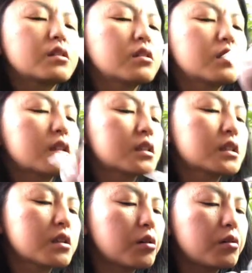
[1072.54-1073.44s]
to look.
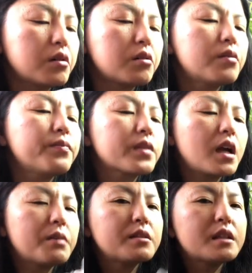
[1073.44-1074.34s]
So
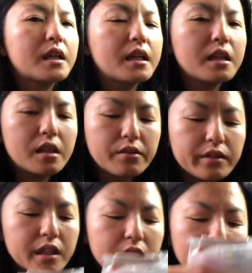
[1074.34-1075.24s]
haven't done anything
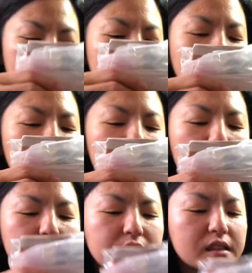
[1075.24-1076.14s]
with it. And
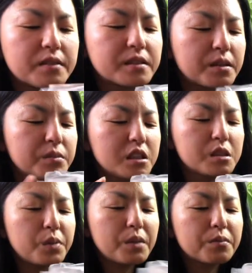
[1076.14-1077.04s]
I stuffed some
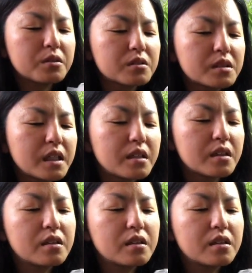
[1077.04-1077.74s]
newspapers and